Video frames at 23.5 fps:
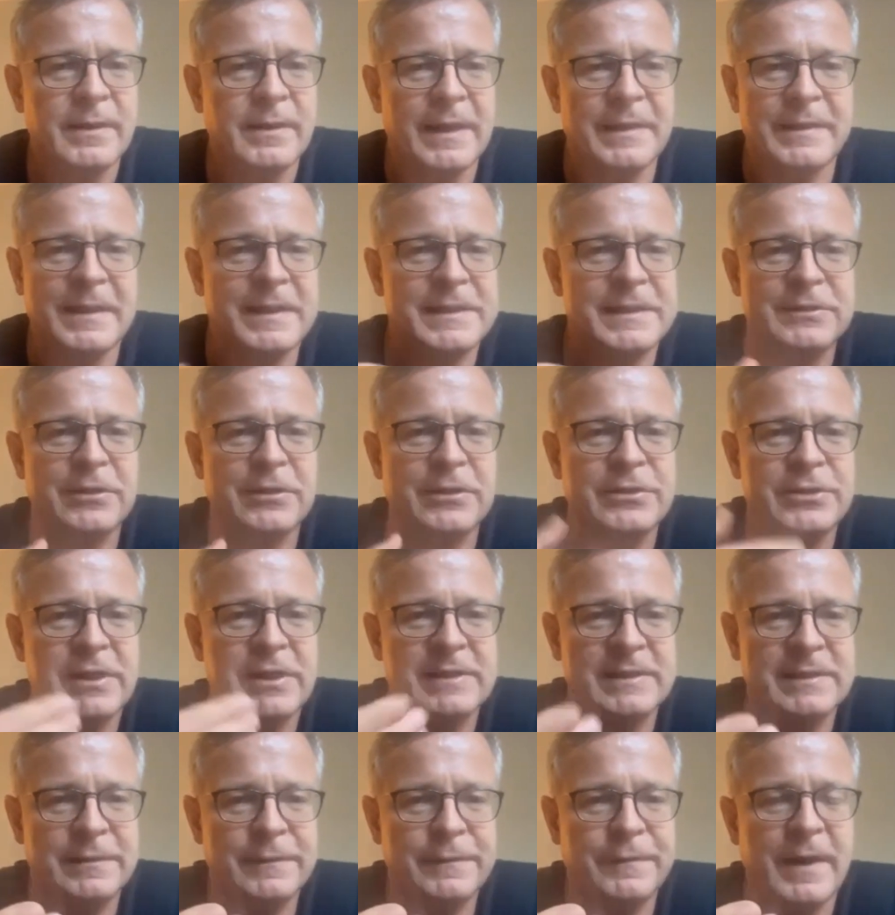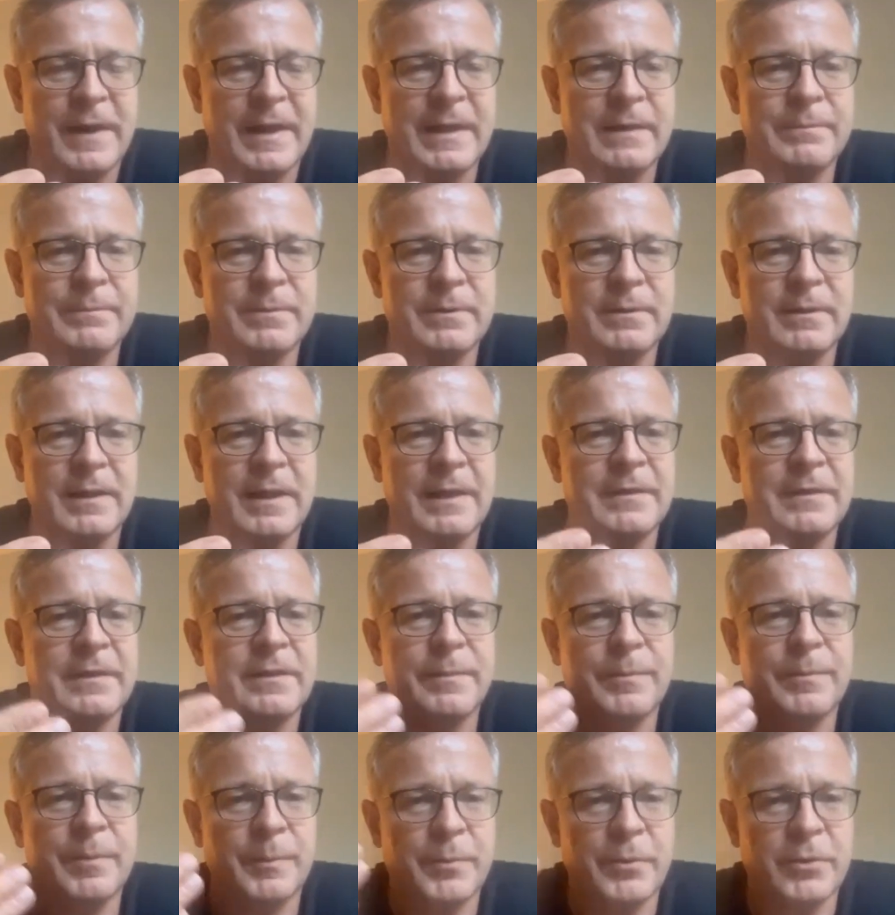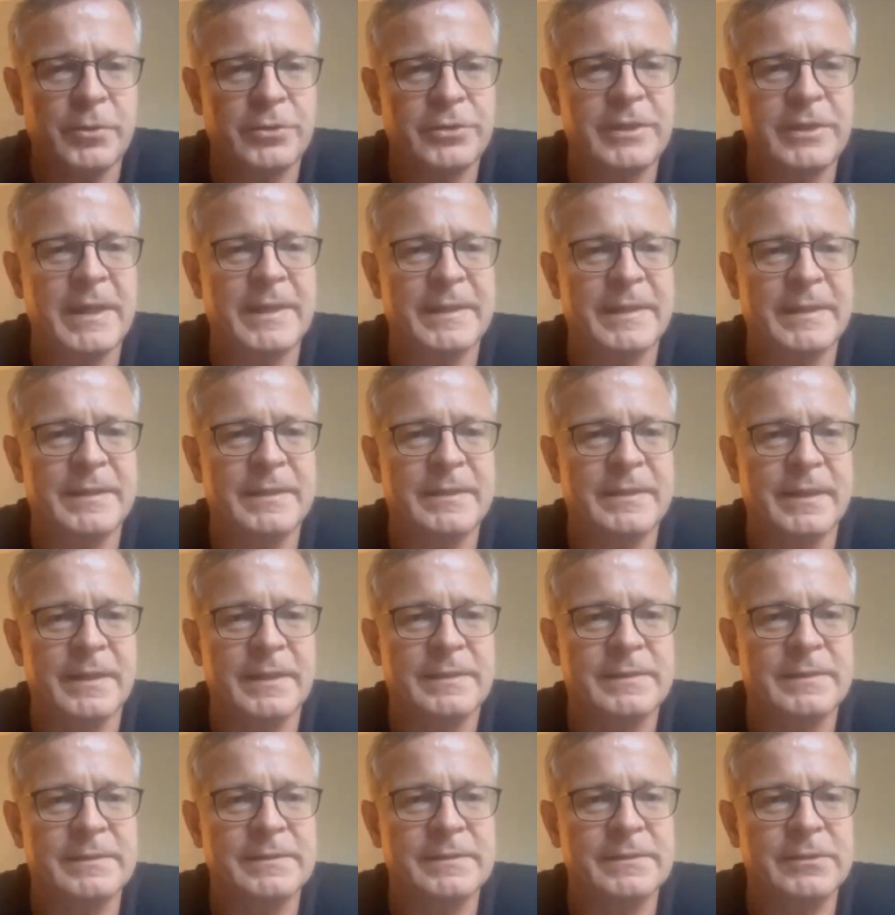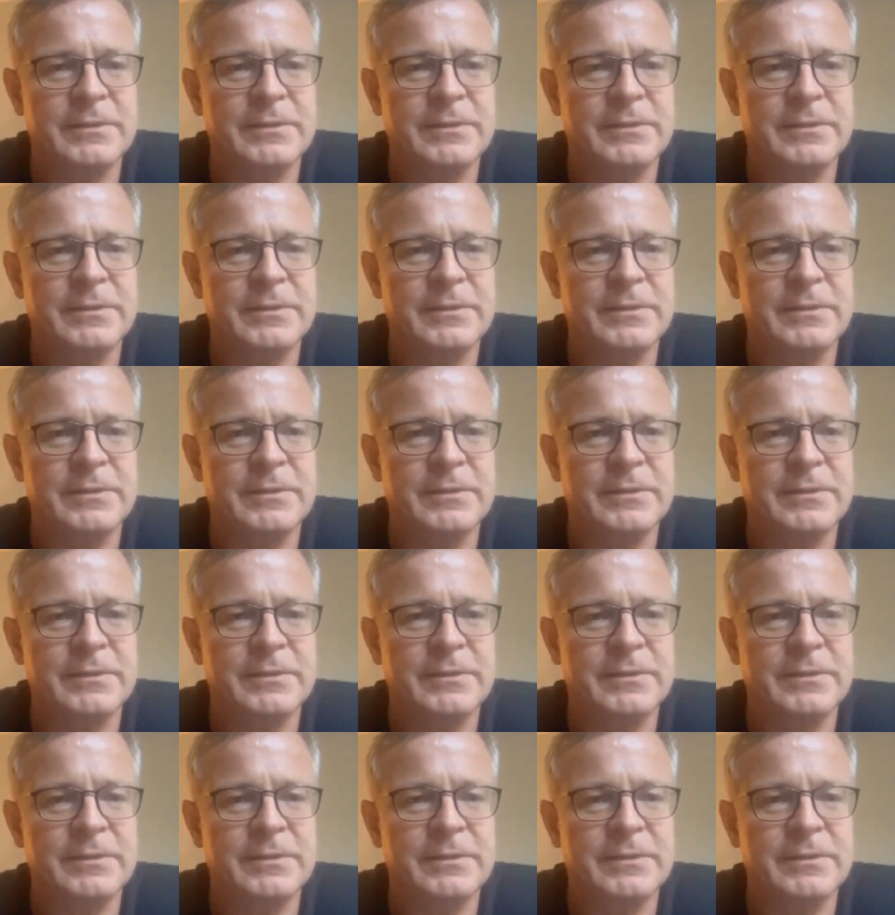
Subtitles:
and that is not justifiable under the proportionality test.